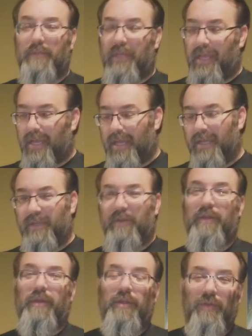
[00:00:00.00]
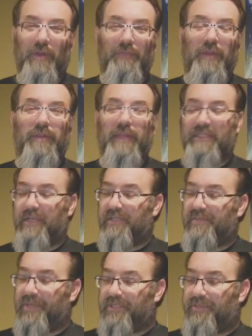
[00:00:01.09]
and trying to figure things out,
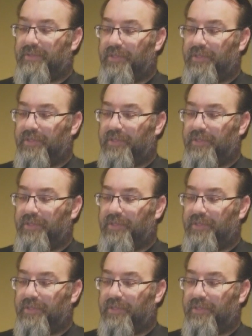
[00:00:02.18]
especially with